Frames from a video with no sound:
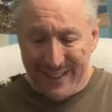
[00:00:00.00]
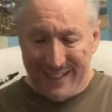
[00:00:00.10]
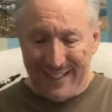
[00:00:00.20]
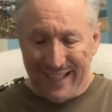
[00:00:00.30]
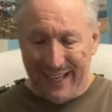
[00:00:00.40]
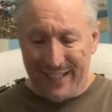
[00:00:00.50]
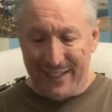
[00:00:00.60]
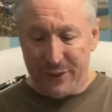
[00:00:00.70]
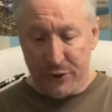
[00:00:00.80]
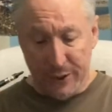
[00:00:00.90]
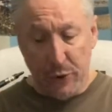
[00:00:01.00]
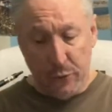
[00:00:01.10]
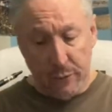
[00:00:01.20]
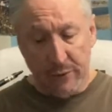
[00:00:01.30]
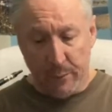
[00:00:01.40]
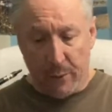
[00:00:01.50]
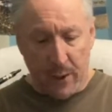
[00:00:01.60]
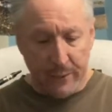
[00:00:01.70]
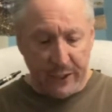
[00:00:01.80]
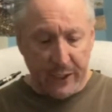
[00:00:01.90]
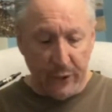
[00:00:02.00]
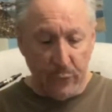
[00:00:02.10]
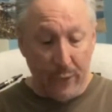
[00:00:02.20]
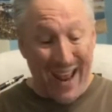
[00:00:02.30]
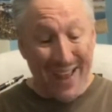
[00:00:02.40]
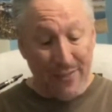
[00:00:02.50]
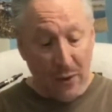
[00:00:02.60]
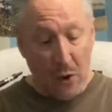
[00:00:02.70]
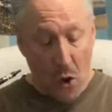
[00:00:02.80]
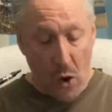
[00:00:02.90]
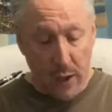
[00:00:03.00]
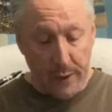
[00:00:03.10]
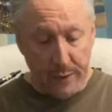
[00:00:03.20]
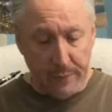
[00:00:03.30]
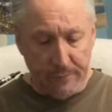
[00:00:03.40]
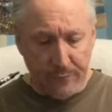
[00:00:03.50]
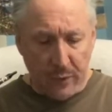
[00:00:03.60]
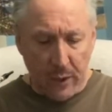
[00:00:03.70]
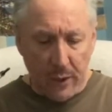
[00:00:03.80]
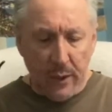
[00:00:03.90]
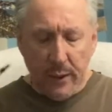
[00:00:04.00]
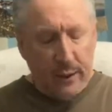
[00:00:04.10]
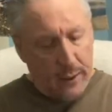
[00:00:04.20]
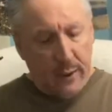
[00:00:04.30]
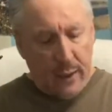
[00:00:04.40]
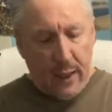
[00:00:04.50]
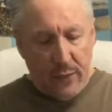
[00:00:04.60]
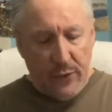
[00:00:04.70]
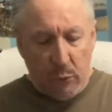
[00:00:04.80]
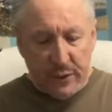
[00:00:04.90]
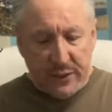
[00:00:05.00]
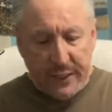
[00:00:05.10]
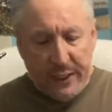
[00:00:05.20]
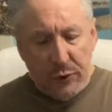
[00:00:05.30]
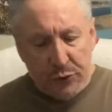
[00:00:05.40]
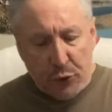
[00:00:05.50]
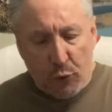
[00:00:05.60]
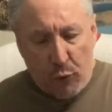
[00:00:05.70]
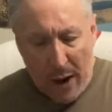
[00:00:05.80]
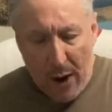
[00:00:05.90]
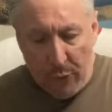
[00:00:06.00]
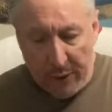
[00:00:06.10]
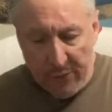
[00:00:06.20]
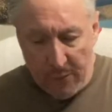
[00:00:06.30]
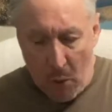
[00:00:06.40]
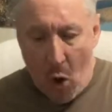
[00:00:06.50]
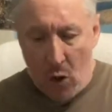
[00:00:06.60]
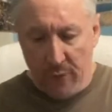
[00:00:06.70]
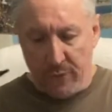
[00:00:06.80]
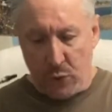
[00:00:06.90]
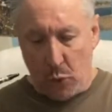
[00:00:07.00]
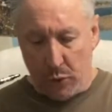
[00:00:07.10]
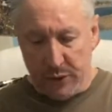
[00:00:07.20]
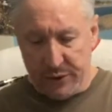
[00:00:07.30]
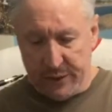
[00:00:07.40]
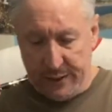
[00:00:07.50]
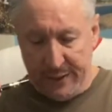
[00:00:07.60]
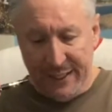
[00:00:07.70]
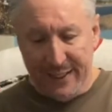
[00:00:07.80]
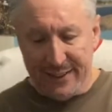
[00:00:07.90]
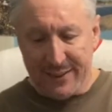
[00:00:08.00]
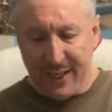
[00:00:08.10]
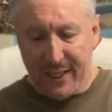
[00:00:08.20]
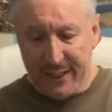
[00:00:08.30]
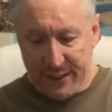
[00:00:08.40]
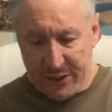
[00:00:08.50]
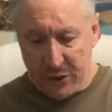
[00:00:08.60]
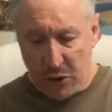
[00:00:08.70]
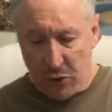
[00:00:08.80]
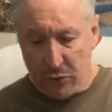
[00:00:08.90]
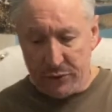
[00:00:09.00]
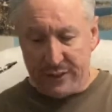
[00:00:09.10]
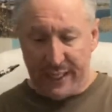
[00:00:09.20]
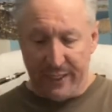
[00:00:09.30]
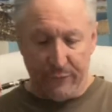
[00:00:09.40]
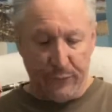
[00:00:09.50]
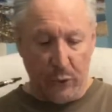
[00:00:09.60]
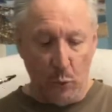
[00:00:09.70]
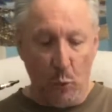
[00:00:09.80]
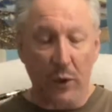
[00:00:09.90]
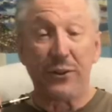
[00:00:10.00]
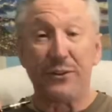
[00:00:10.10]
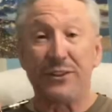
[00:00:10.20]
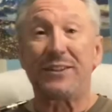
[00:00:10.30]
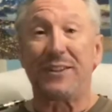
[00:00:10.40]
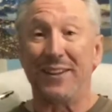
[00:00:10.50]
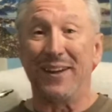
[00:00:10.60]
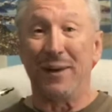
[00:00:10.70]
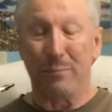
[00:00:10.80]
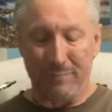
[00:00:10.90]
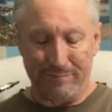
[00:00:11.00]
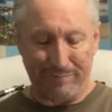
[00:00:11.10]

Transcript: indicated she knew of the barbecue and the lawn. "There was a huge crowd on the mall, of course, and he decided to go say a few words to them.